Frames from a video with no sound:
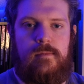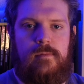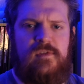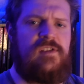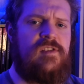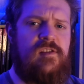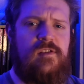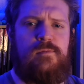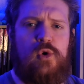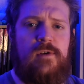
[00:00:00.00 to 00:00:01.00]
Since this
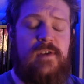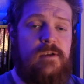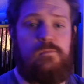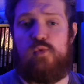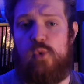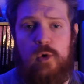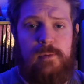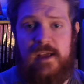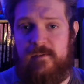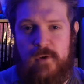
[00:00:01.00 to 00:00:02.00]
is more of a
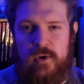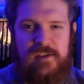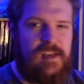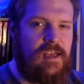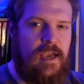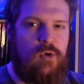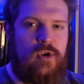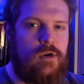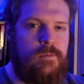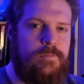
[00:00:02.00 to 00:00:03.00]
roleplay-focused
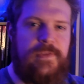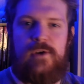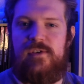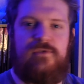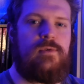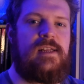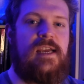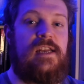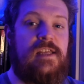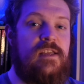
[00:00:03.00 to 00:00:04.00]
encounter, there isn't really
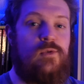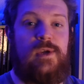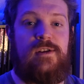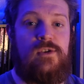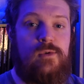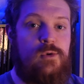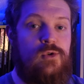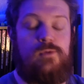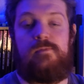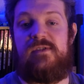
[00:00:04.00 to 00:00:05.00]
anything that we can do
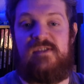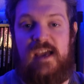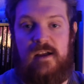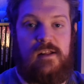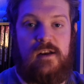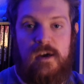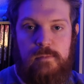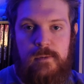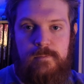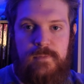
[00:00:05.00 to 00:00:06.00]
to scale it up.
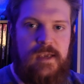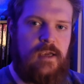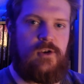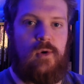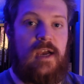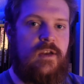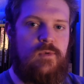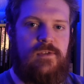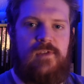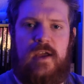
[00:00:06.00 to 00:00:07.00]
Interacting
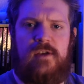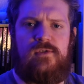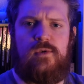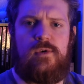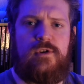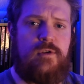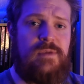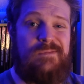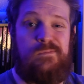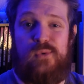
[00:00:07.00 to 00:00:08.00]
with the flying sword should
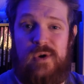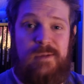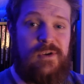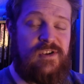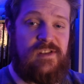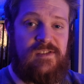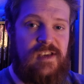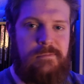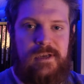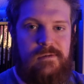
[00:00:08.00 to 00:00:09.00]
be pretty much the
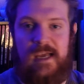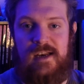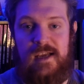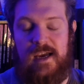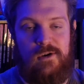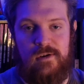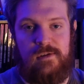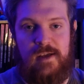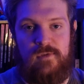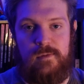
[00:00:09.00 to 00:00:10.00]
same at any character
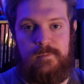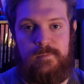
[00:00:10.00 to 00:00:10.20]
level.